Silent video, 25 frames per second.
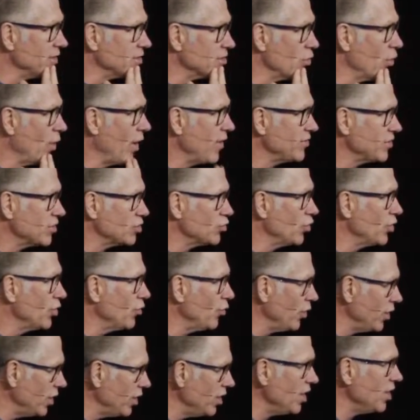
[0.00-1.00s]
And the wife says, well,
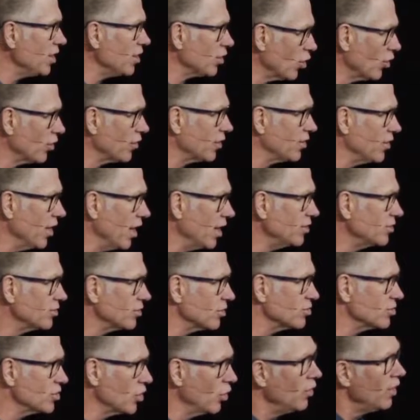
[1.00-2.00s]
you need to go to the doctor.
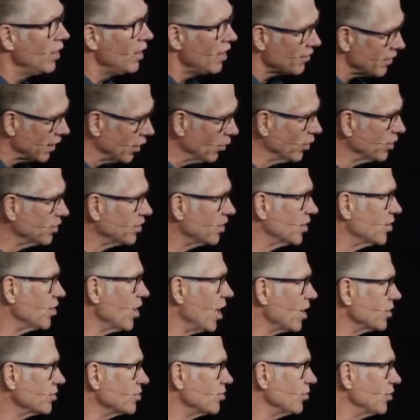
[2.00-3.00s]
So they went to the
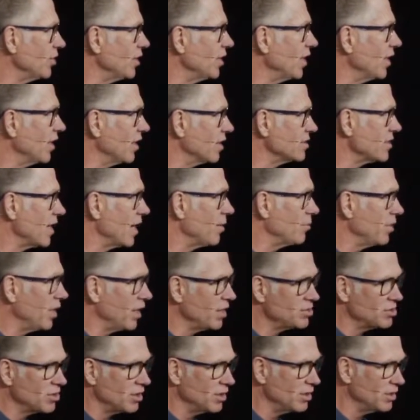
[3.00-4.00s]
doctor, and he did an
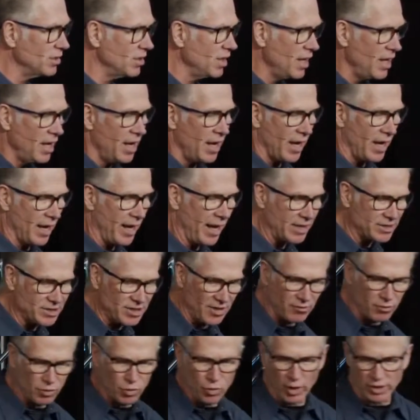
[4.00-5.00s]
examination and had
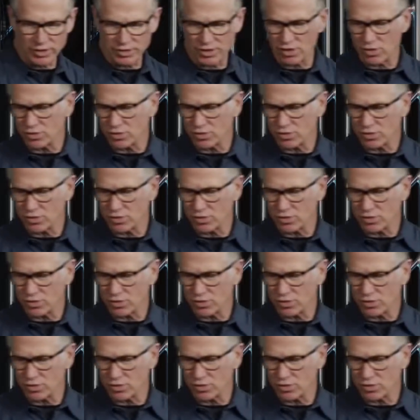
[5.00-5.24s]
several questions.